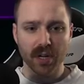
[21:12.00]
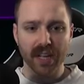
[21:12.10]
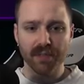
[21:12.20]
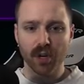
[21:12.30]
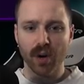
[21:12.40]

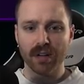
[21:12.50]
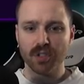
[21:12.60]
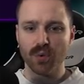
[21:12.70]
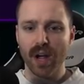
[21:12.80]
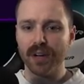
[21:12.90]
Heap the ground
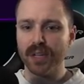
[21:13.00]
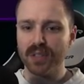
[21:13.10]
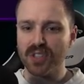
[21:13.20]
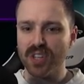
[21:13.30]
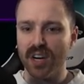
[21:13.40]
surrounding you to
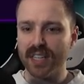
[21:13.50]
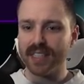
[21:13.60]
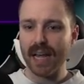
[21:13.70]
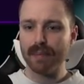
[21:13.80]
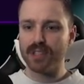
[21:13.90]
stun and
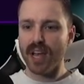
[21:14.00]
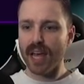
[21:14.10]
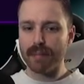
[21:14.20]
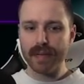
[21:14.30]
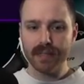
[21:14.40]
damage
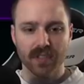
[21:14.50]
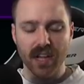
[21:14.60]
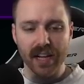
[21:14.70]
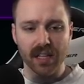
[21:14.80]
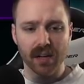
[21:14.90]
enemies.
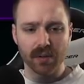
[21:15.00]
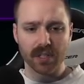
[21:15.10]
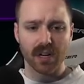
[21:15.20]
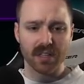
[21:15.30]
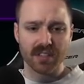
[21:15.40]
Cyclone.
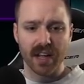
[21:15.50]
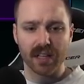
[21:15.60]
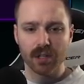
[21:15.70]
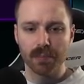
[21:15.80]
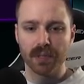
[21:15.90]
Call a
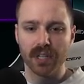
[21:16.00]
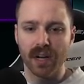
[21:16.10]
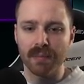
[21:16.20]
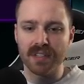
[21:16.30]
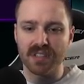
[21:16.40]
cyclone to pull your
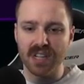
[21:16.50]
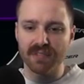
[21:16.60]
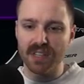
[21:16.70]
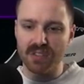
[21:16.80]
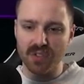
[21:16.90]
enemies a safe
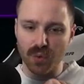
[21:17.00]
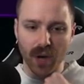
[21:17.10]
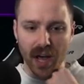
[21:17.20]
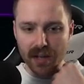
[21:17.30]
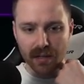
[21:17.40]
distance
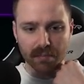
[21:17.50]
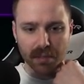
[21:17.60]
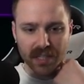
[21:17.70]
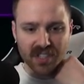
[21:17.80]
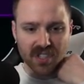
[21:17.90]
away. And
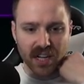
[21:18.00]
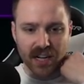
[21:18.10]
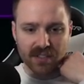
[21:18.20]
Ballista.